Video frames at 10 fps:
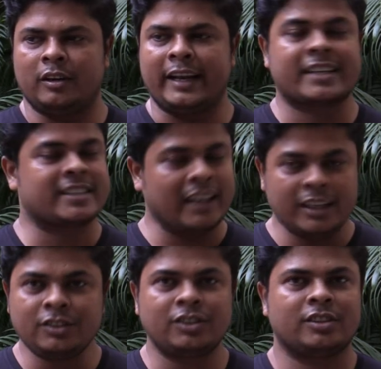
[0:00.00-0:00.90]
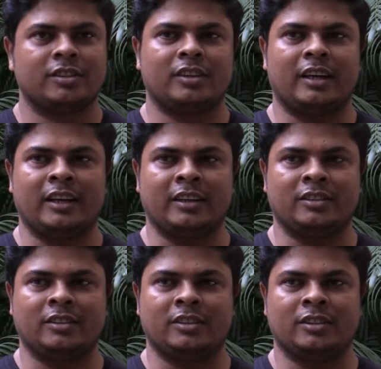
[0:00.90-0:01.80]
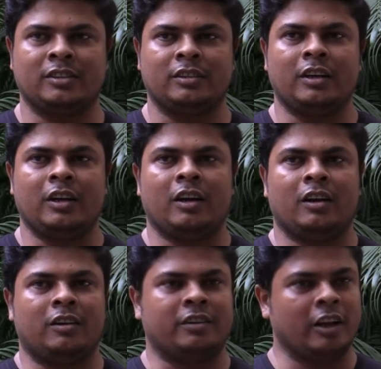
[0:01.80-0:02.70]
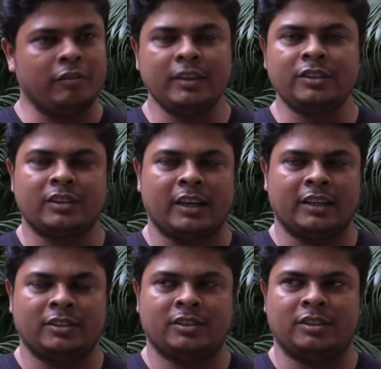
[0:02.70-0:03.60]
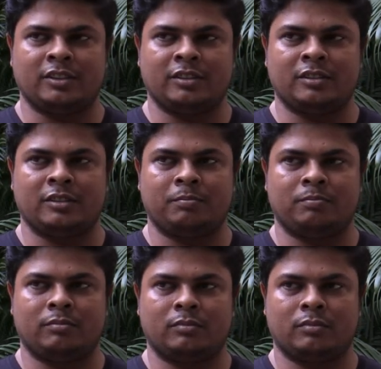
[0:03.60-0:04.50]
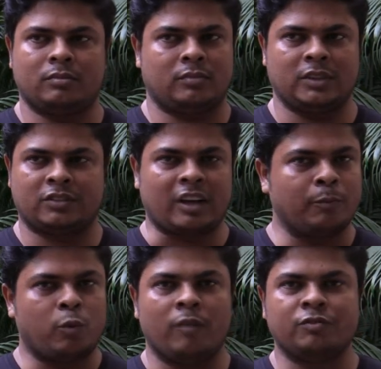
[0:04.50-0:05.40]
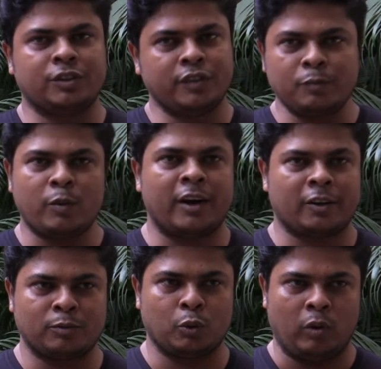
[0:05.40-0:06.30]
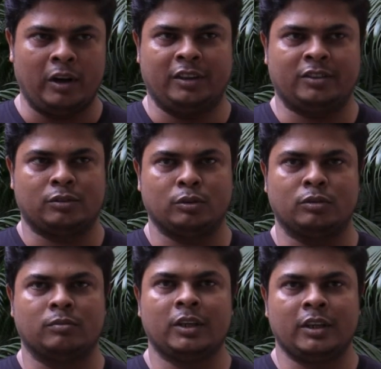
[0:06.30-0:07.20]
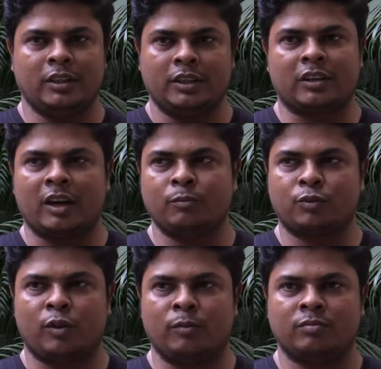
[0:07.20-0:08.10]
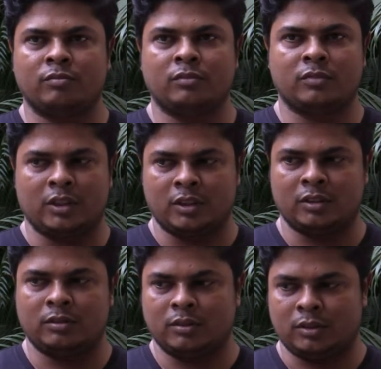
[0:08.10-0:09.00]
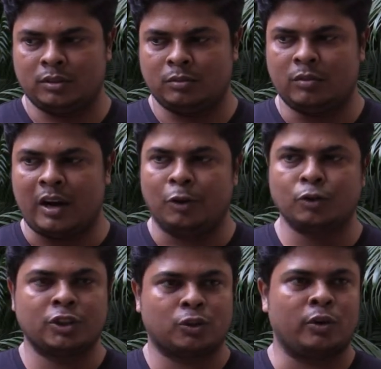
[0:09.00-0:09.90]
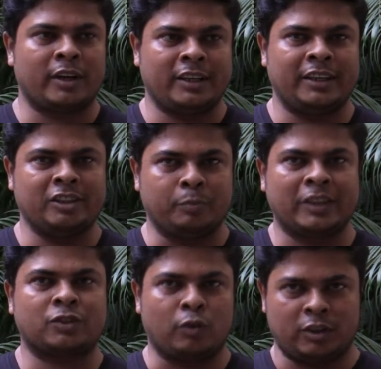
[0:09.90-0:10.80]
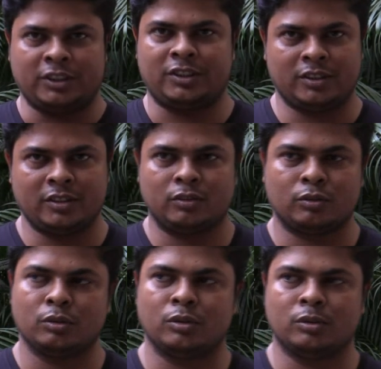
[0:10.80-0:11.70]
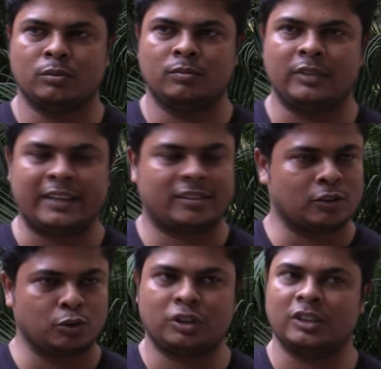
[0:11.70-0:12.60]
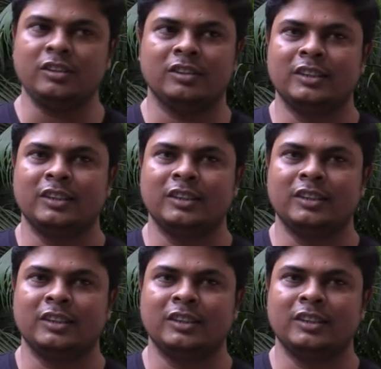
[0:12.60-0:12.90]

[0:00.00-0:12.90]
excellent and relevant, and it's come from different part of the world. So it comes from the houses where it is best for it. So that's a good thing.